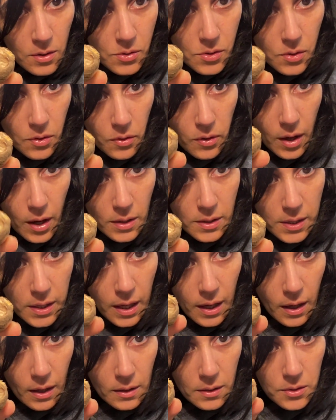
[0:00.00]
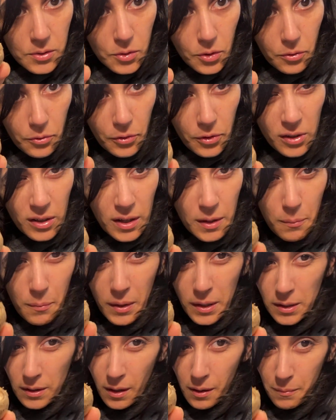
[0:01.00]
So that's calloused over. It
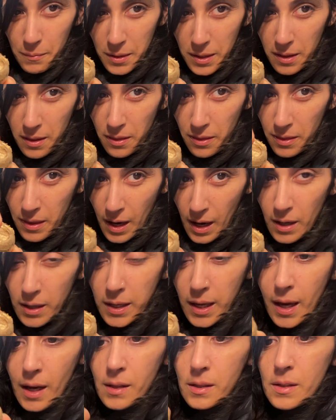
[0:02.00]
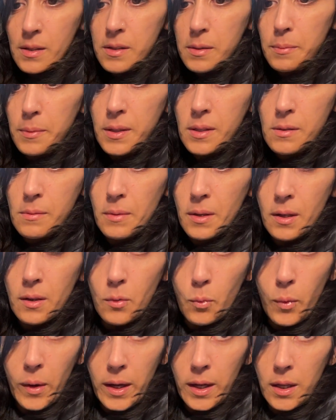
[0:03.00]
might not be that calloused because I'm not gonna
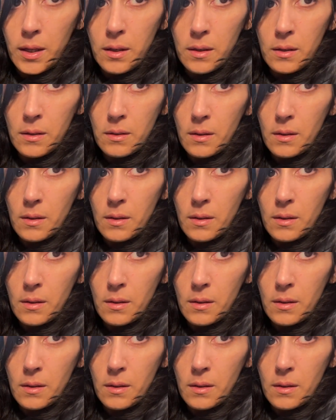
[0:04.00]
wait